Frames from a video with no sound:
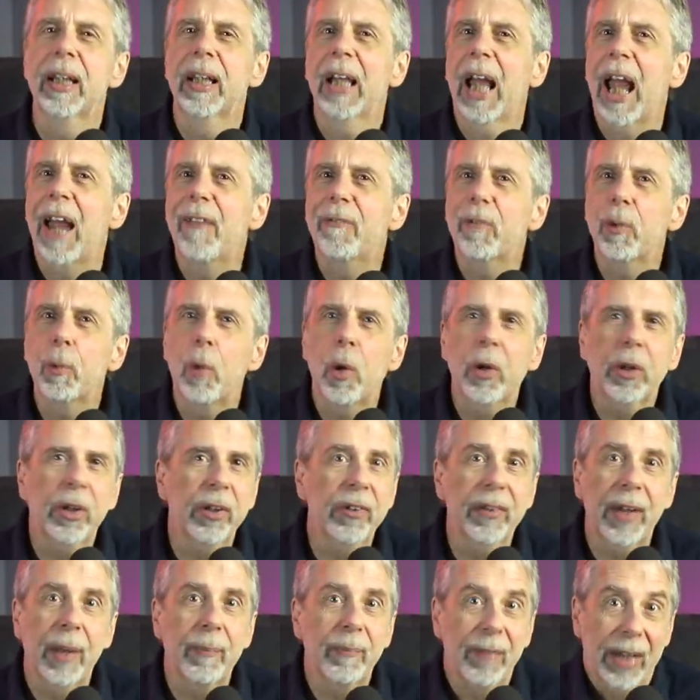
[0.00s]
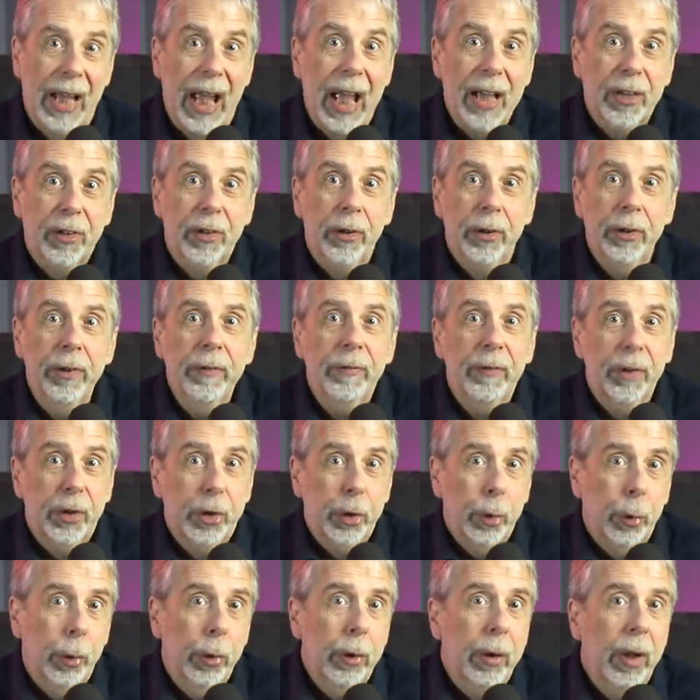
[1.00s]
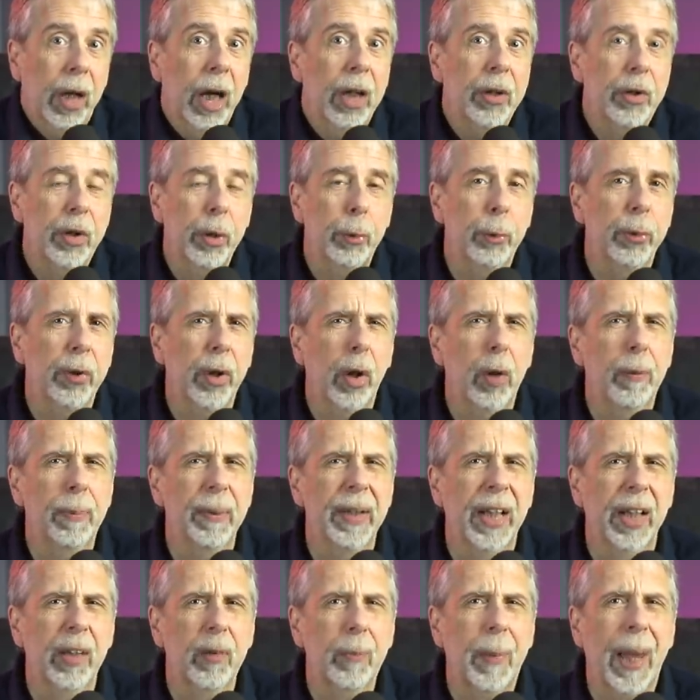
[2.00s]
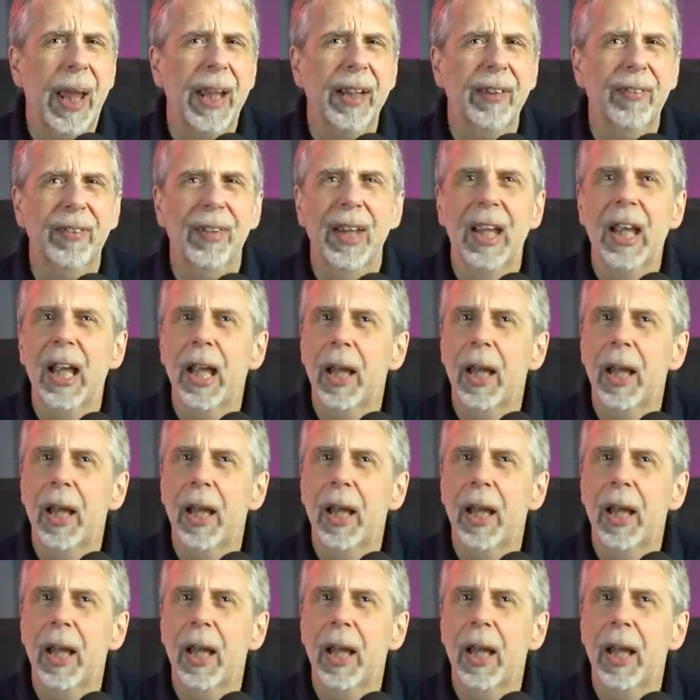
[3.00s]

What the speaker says: Everyone condemned the action, for sure, as you would hope and expect,